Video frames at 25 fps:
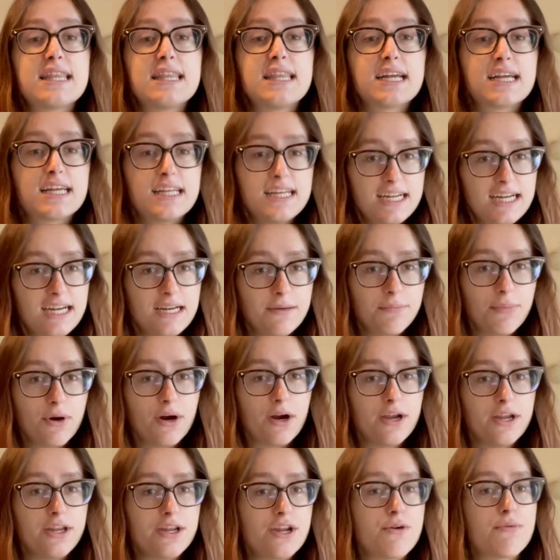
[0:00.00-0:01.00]
the cleaning
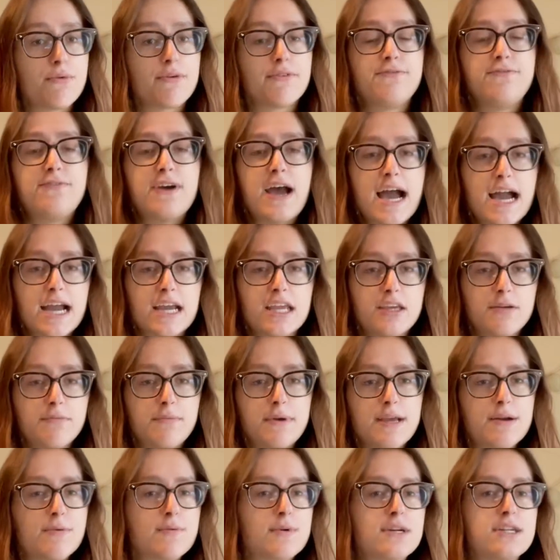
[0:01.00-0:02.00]
part. You know, we're
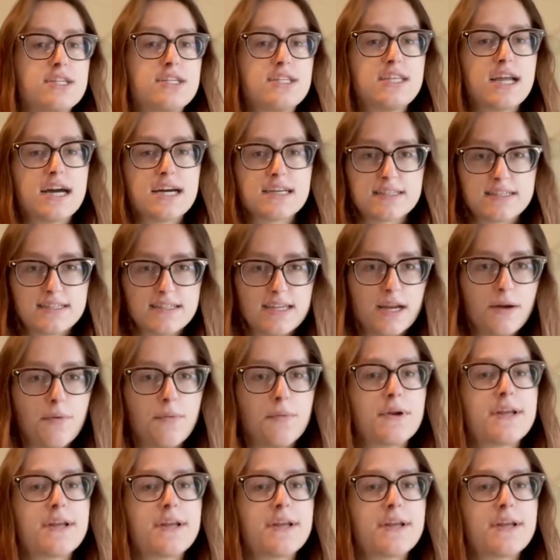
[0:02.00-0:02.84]
vacuuming, we're dusting, we're